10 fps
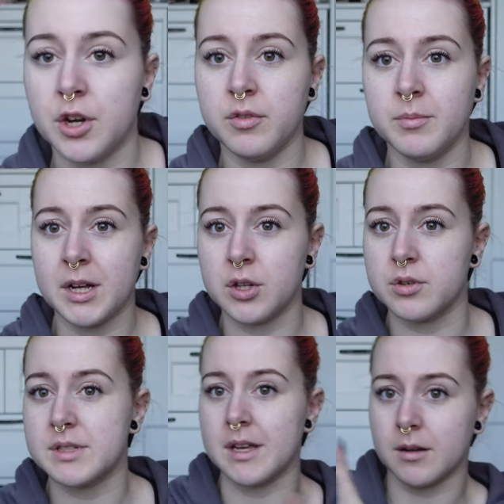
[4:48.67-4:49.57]
off my
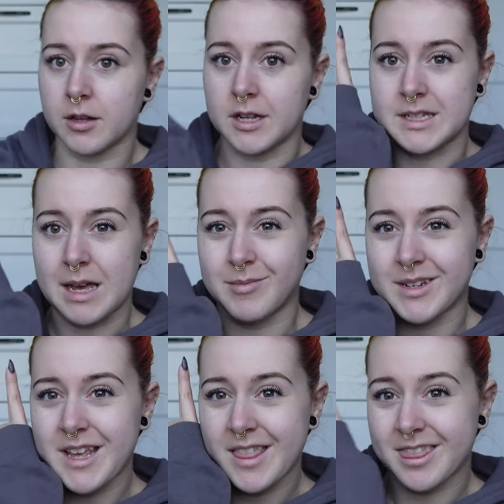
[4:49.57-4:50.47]
clothes and I'm gonna
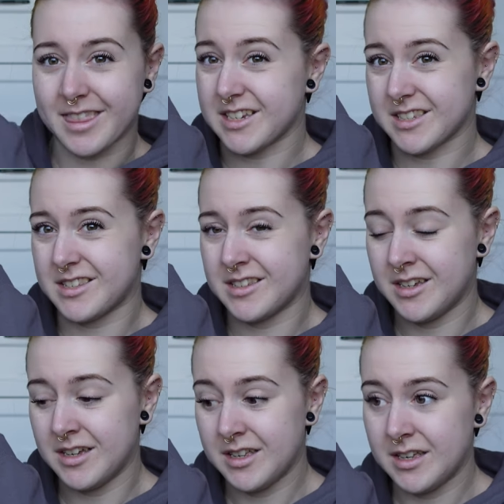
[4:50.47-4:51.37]
attempt this.
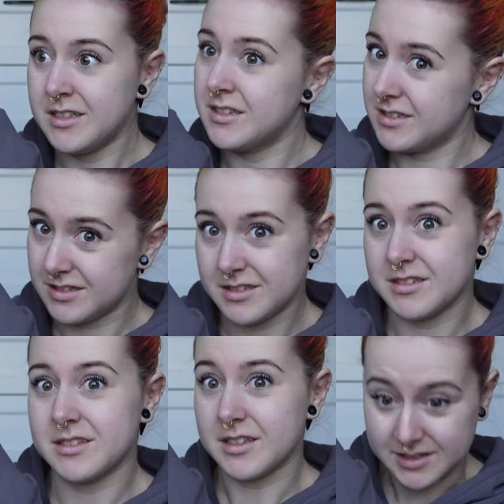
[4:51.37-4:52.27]

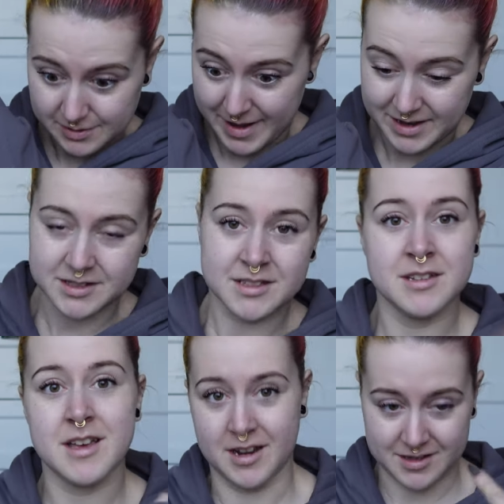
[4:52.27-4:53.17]
It's a mess
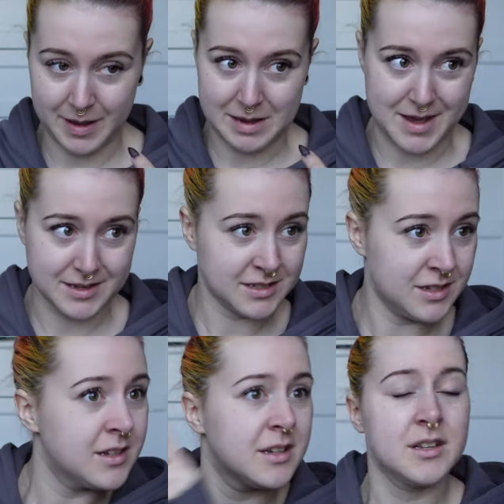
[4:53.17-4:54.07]
and it's my mess.
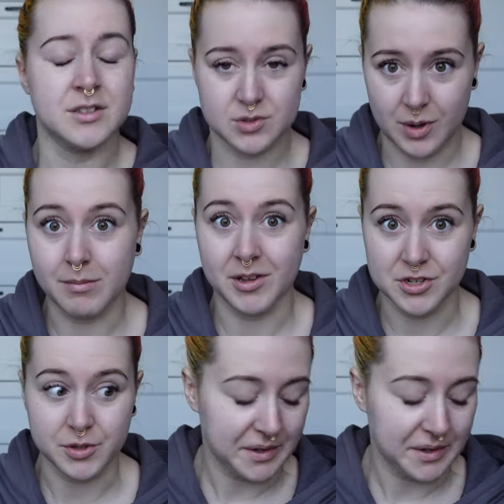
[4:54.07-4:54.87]
So I'm gonna do